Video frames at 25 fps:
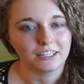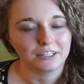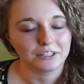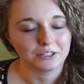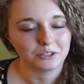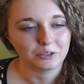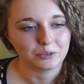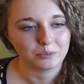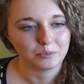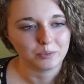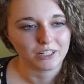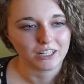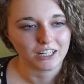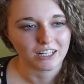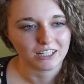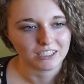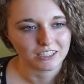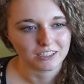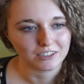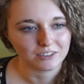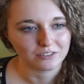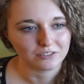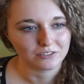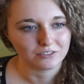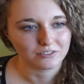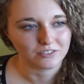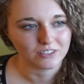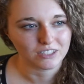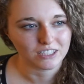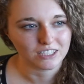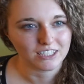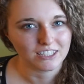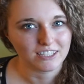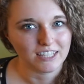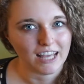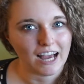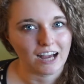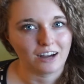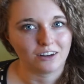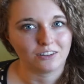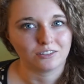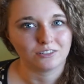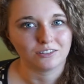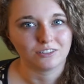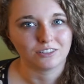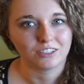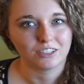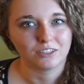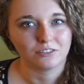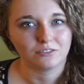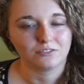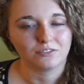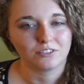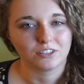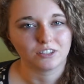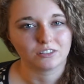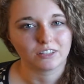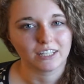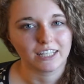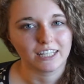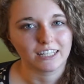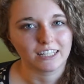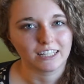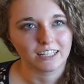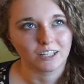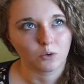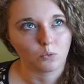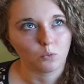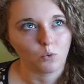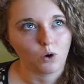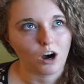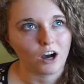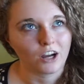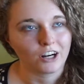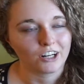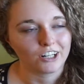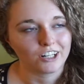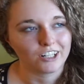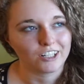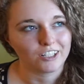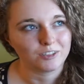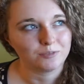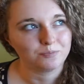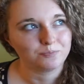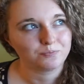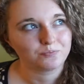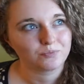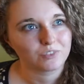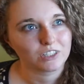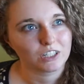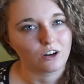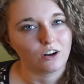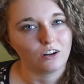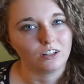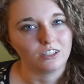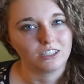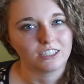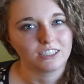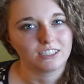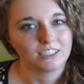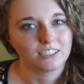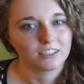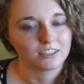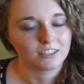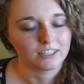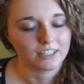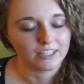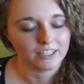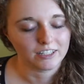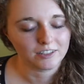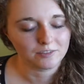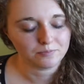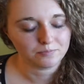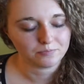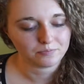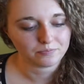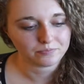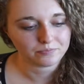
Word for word: you because of the sound of the leaking water constantly